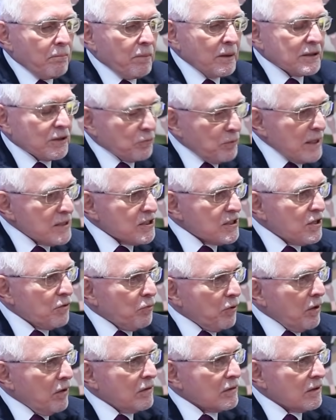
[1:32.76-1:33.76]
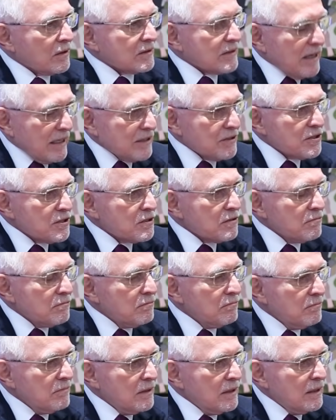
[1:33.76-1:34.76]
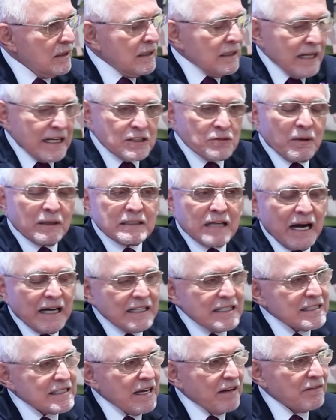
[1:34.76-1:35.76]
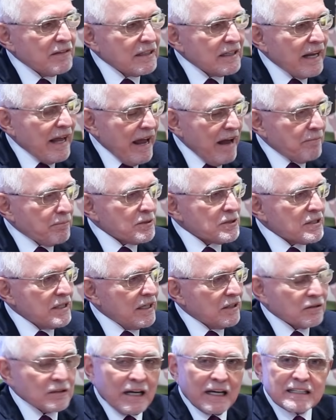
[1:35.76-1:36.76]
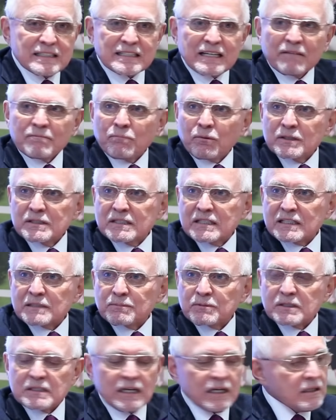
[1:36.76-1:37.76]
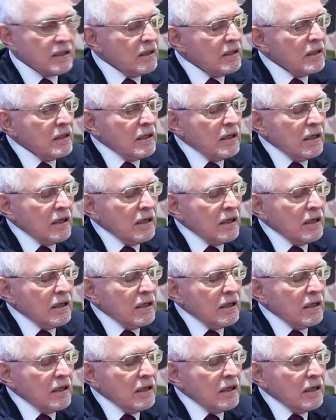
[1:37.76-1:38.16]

but the rest of the world are cunts. That's why 97.5% or 97.6%